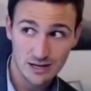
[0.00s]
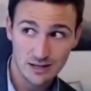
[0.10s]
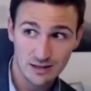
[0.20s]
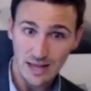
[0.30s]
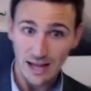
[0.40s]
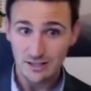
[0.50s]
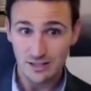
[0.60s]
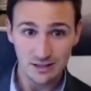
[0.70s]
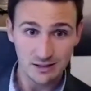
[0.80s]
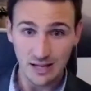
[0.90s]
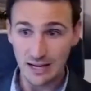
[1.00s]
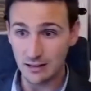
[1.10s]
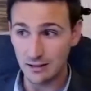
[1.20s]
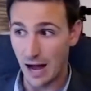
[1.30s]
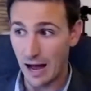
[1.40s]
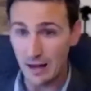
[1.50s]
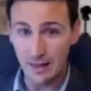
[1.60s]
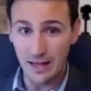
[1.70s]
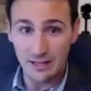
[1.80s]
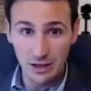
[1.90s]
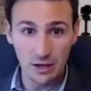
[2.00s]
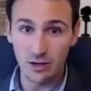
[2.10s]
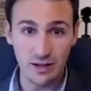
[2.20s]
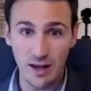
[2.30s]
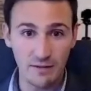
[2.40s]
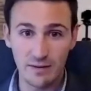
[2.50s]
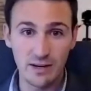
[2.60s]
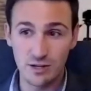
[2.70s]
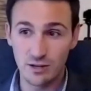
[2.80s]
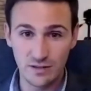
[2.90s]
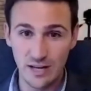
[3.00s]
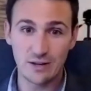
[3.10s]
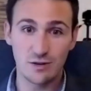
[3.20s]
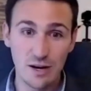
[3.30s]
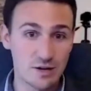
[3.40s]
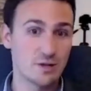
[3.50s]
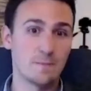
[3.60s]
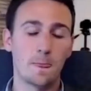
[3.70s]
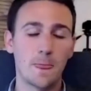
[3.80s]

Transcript: That's literally the definition of saturation.